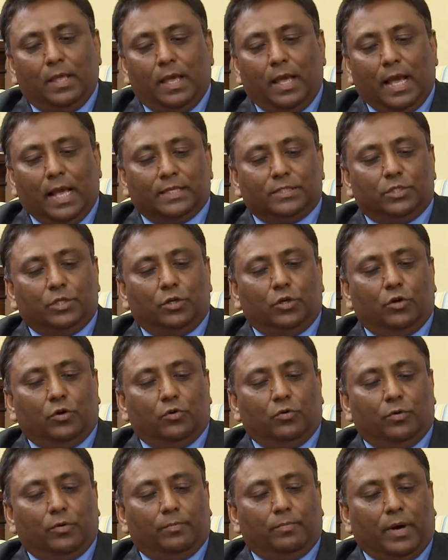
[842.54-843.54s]
As you
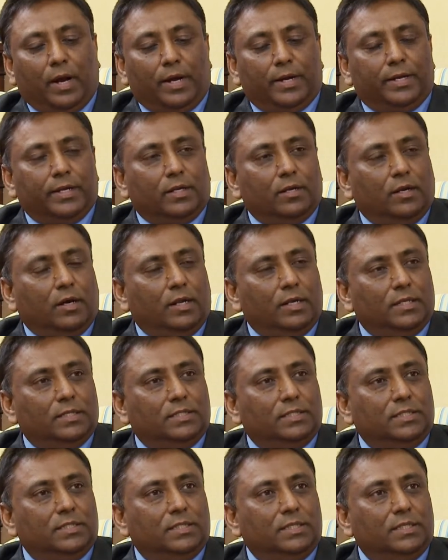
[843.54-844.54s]
know,
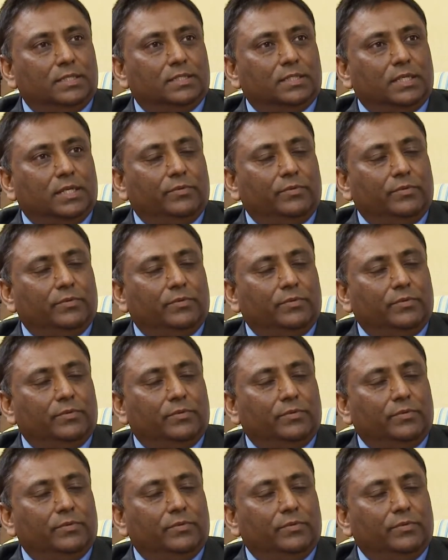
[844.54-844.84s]
biotechnology is a